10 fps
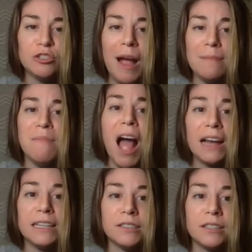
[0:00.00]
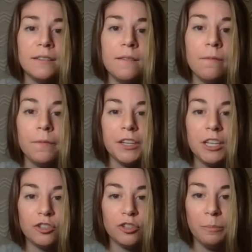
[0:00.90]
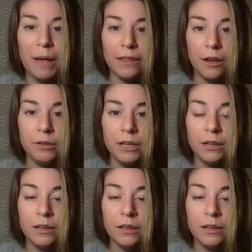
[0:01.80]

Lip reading: my mind," the teacher bellowed.